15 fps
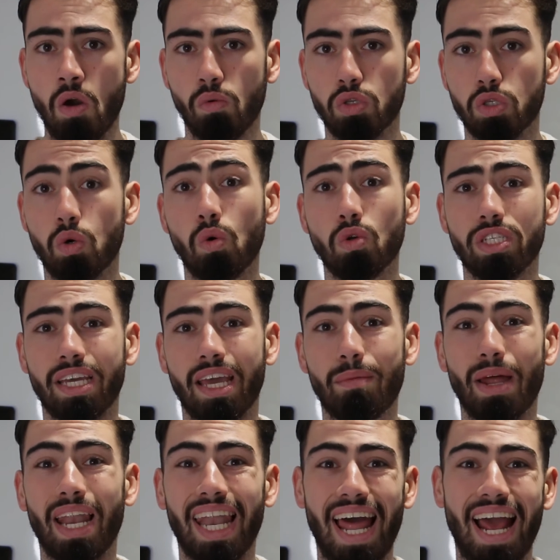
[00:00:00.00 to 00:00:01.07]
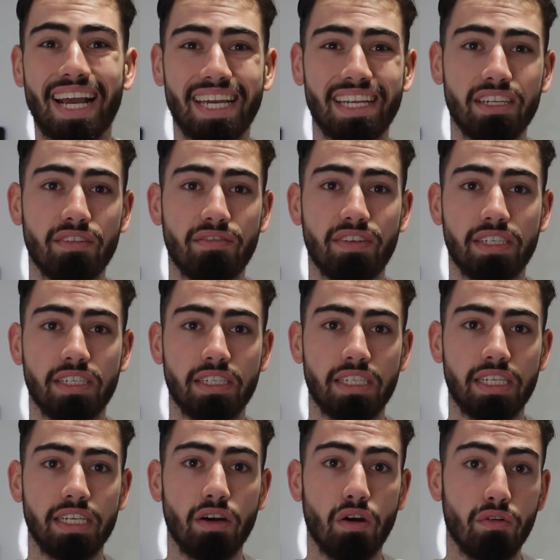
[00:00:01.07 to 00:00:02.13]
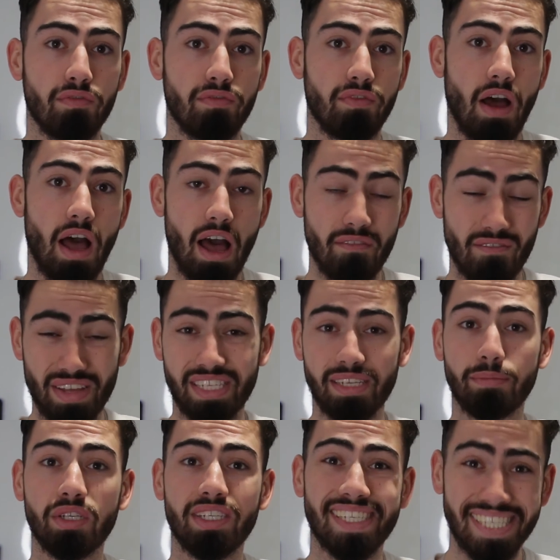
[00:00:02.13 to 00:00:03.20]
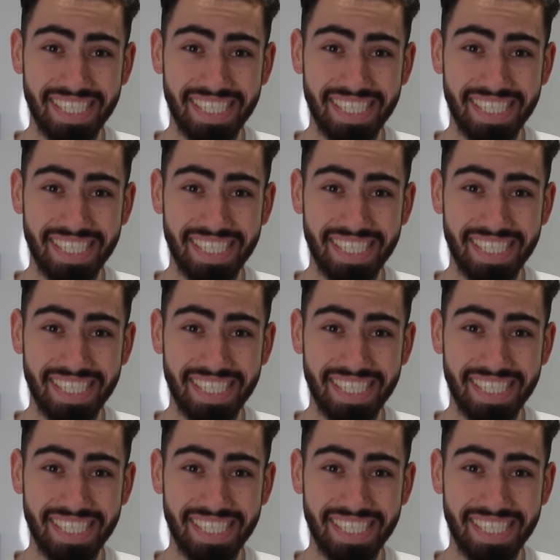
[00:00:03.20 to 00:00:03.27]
was causing him a lack in deficiency of uh, vitamin